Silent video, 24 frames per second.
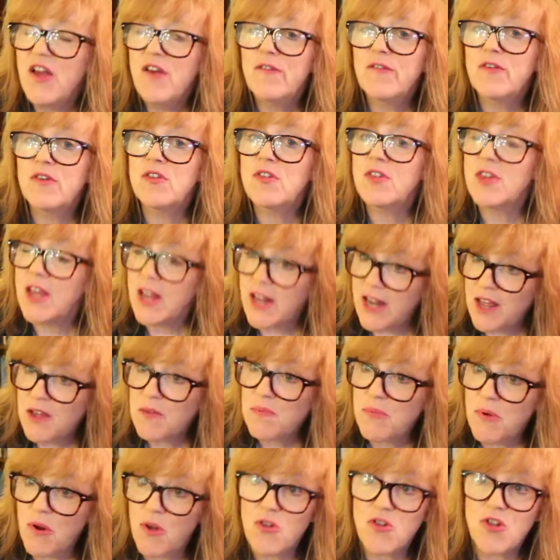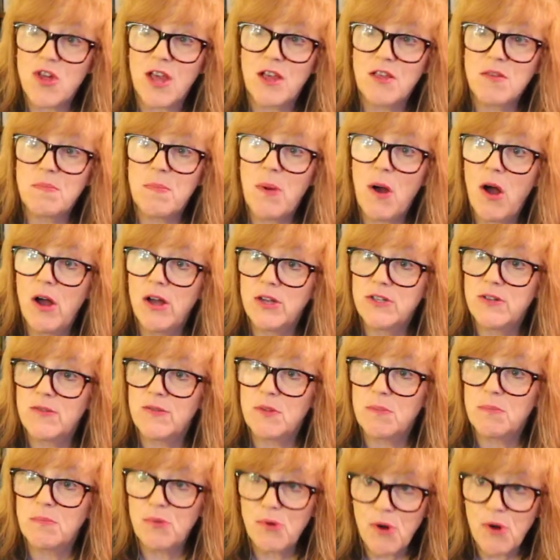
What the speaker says: For senior projects, part of the